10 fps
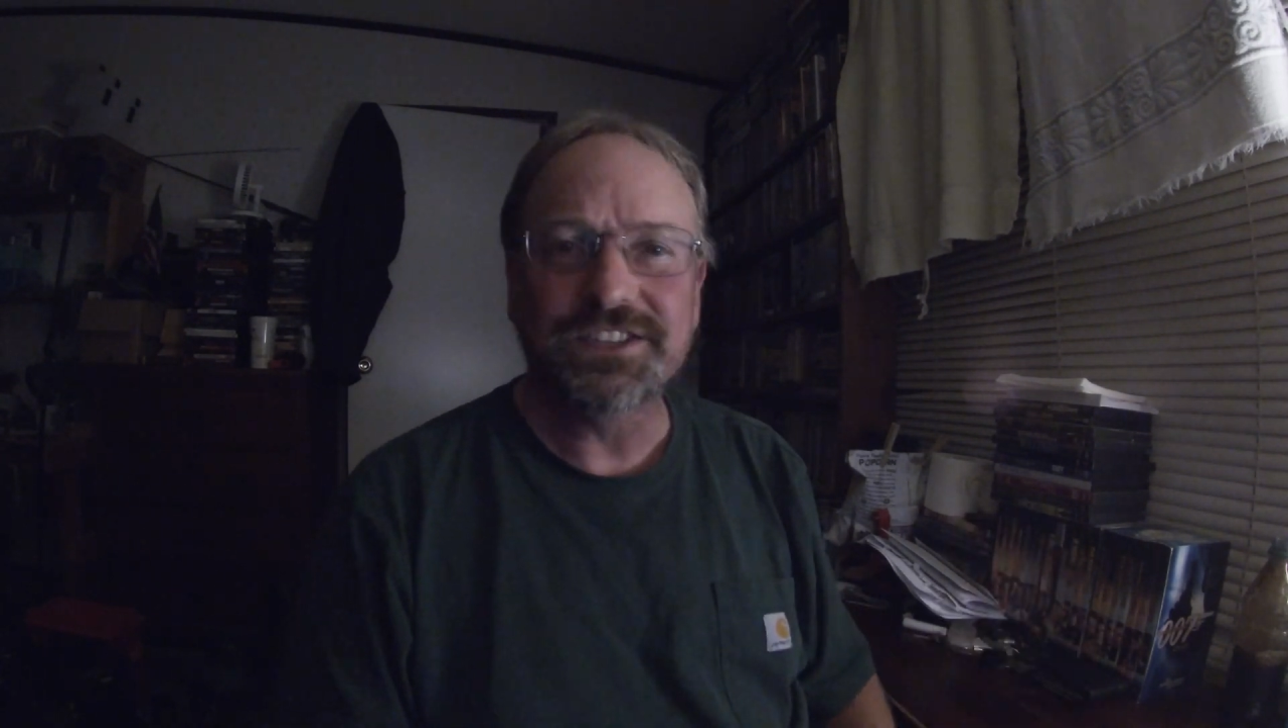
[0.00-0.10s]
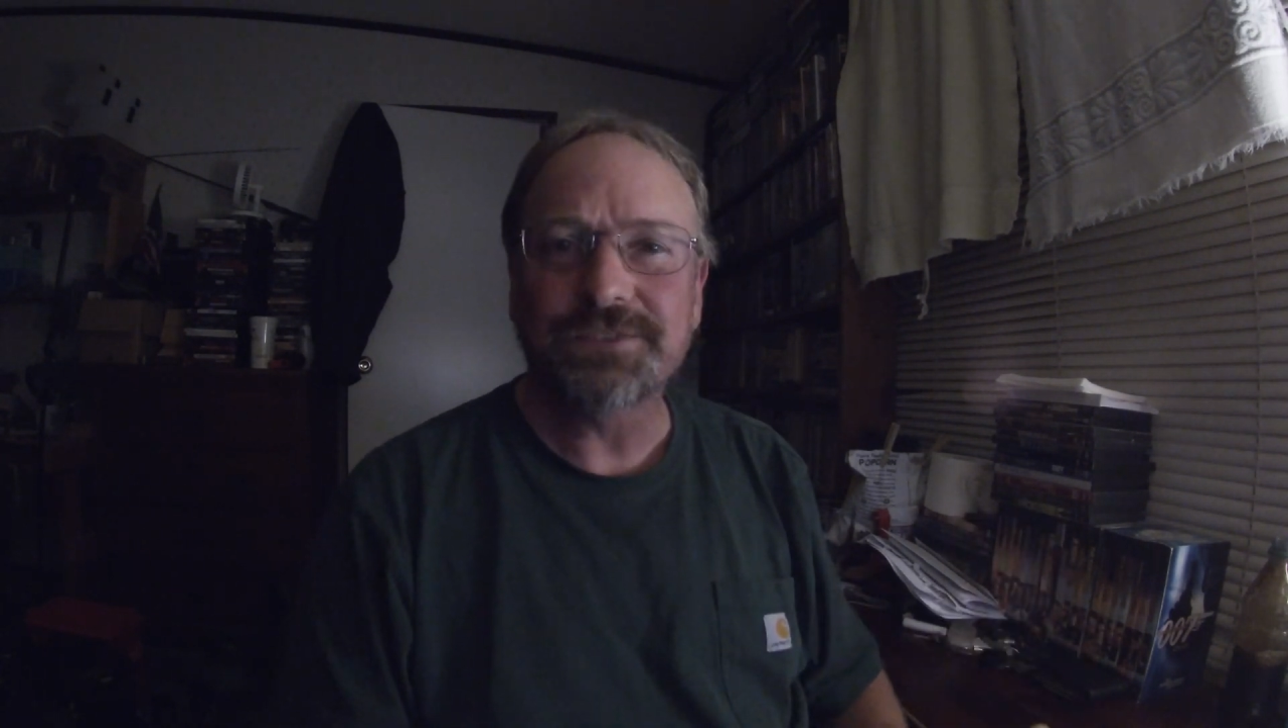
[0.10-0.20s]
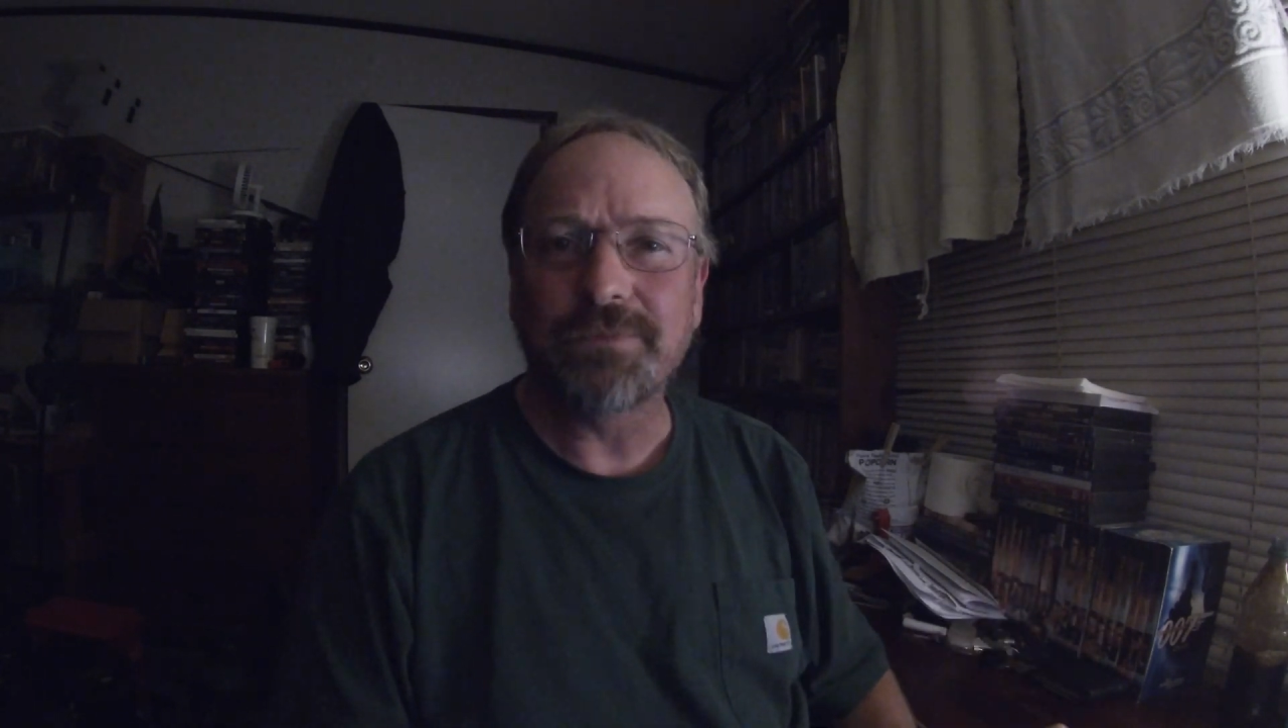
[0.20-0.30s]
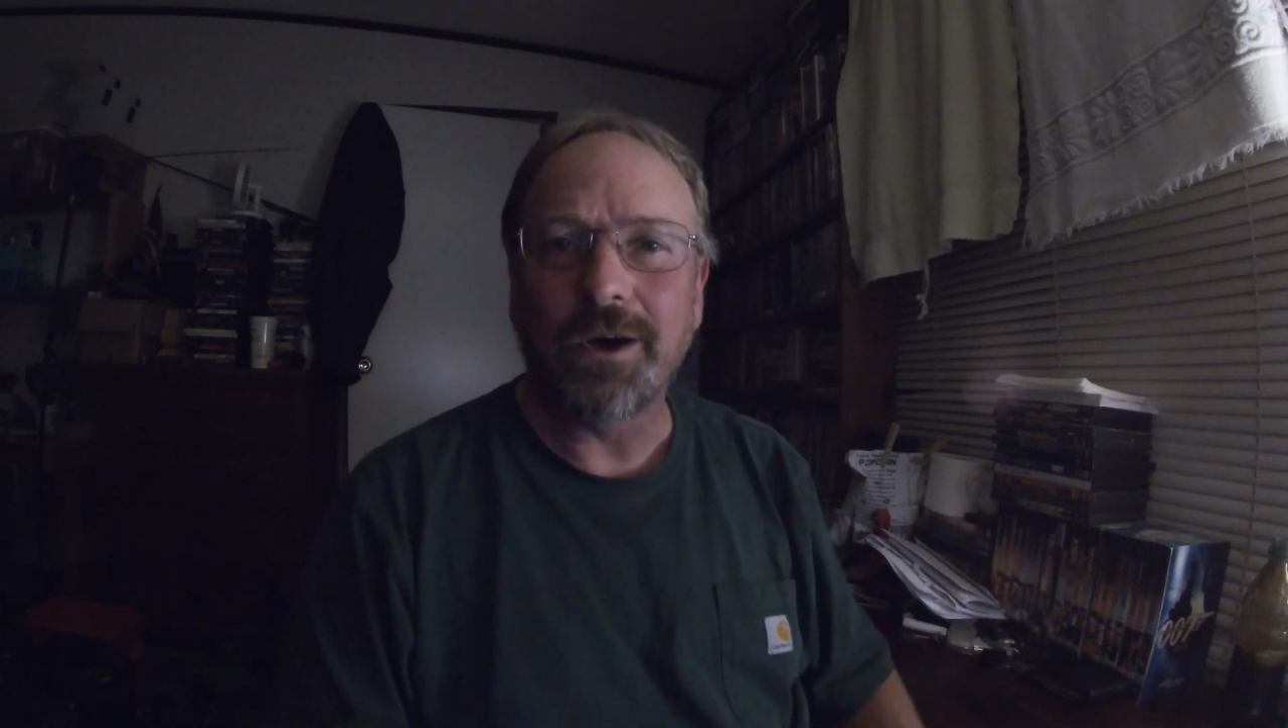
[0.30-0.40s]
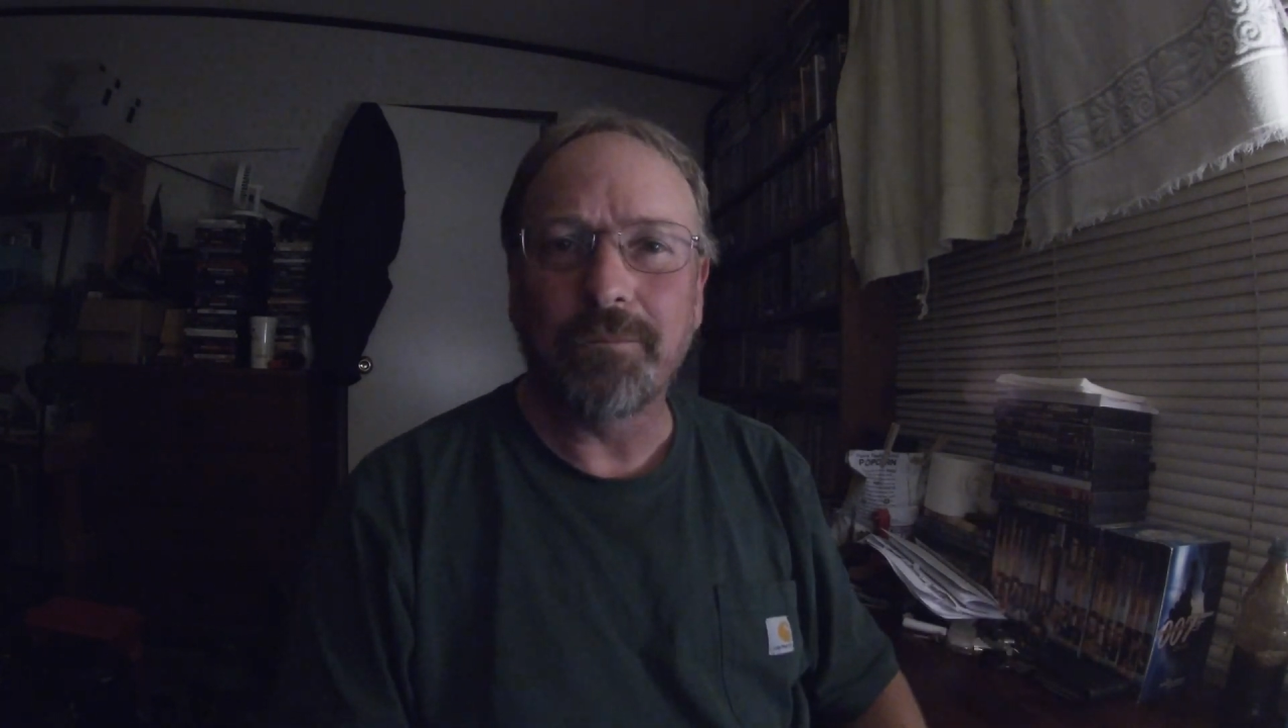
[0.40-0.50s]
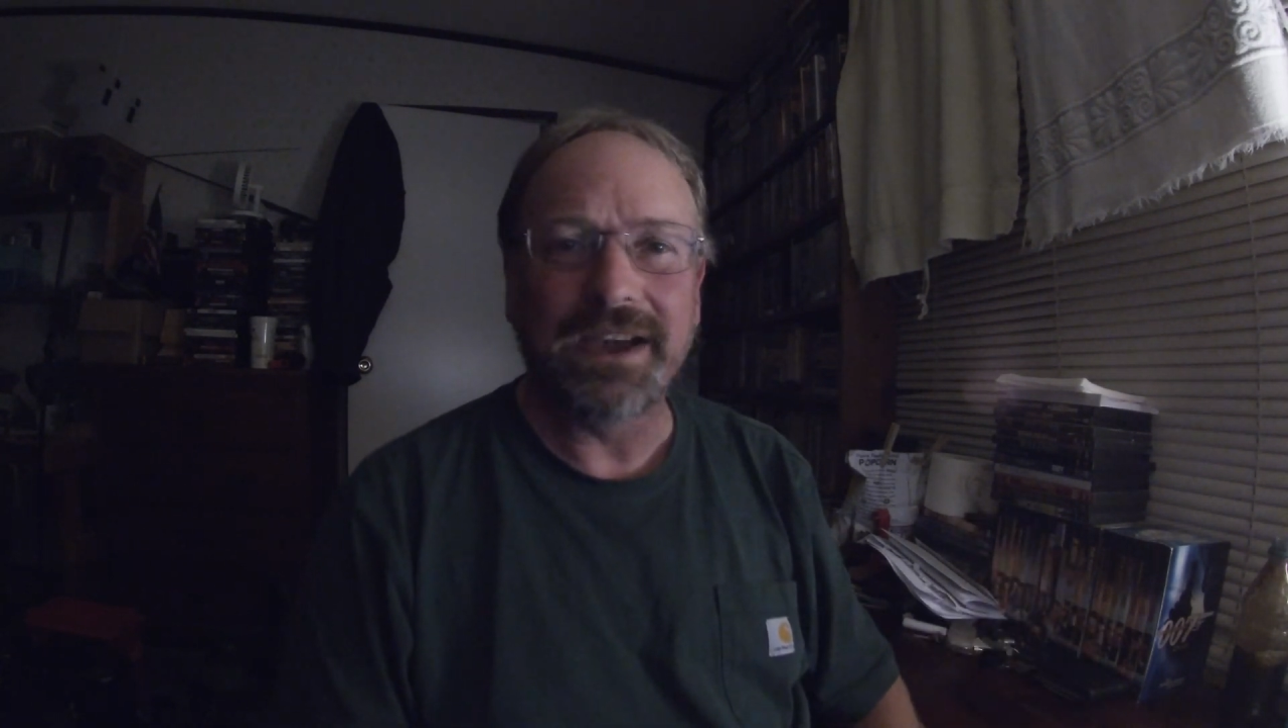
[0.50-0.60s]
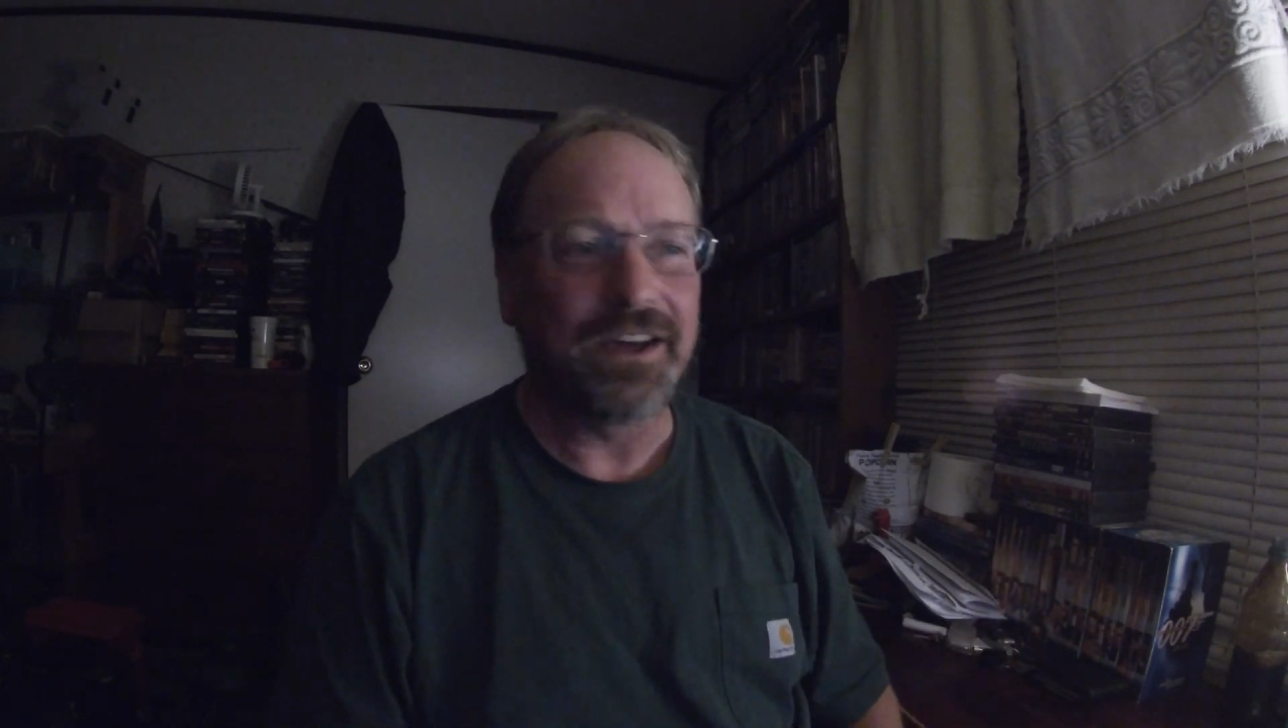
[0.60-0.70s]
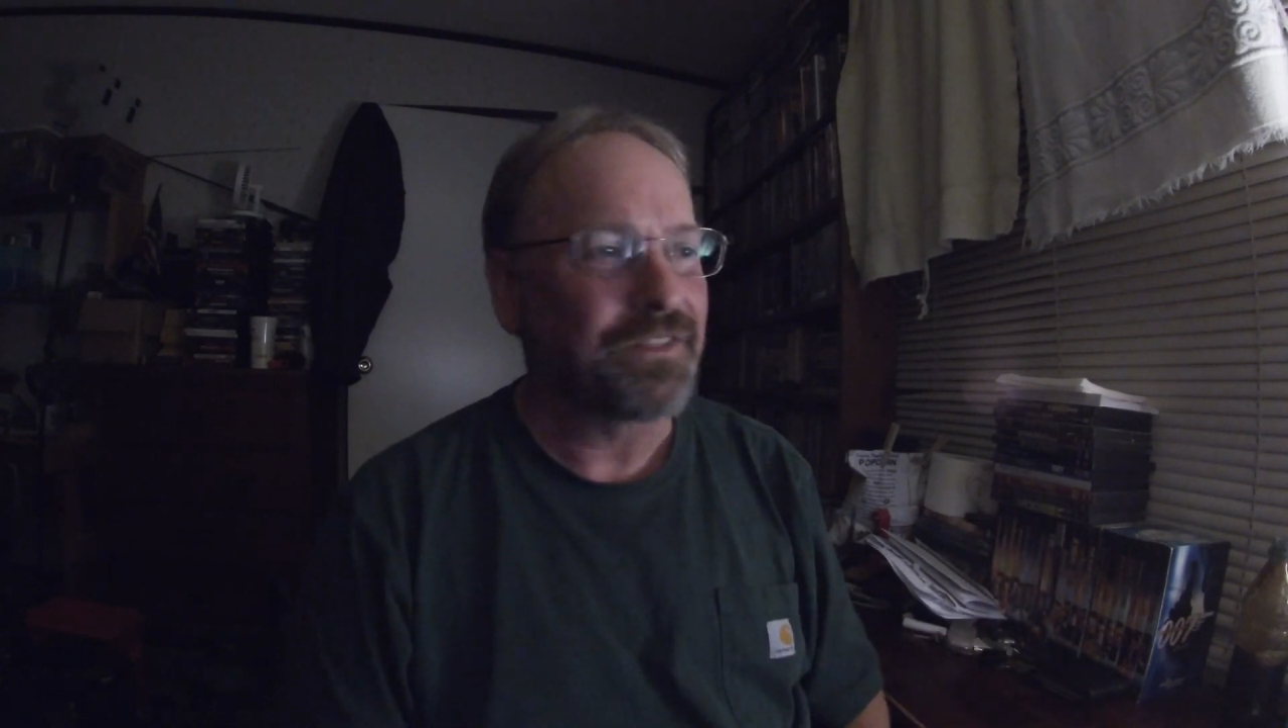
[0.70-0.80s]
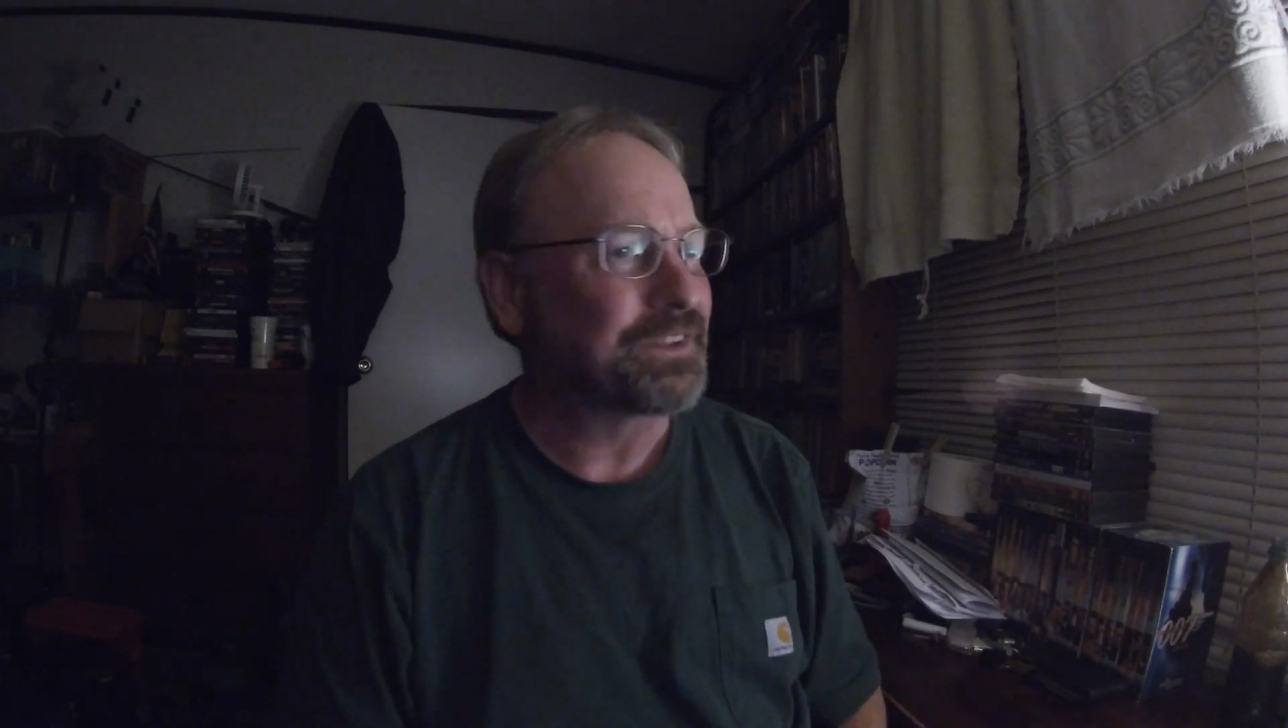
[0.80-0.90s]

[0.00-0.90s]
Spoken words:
smallmouth